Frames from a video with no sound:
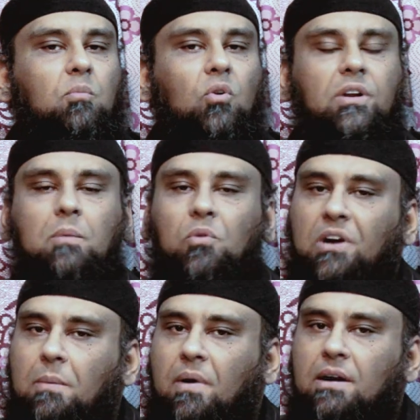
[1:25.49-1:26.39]
Napoleon
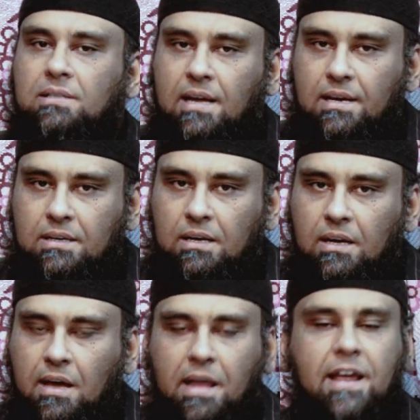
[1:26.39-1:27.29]
Bonaparte said.
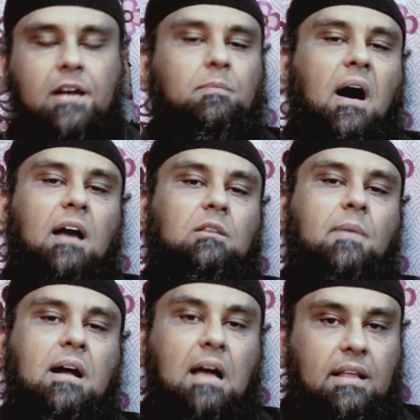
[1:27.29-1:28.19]
Read
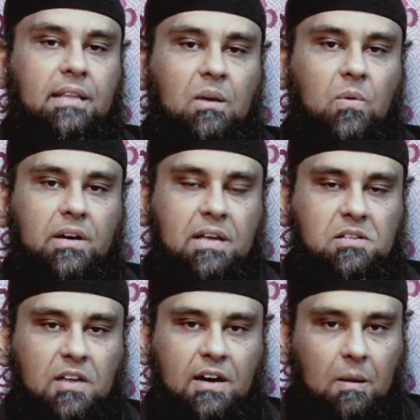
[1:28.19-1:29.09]
Mahatma Gandhi, what he
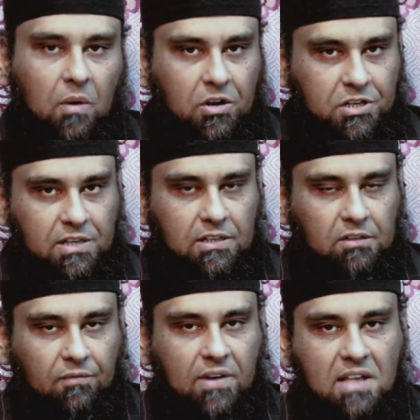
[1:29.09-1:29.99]
said about
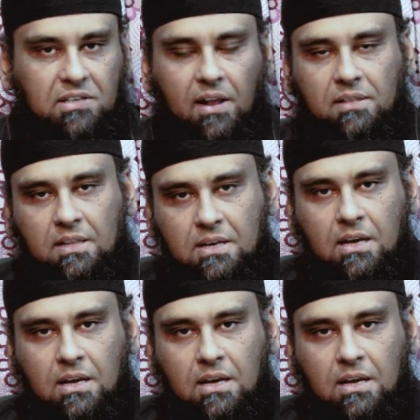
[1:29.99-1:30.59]
Jesus of Nazareth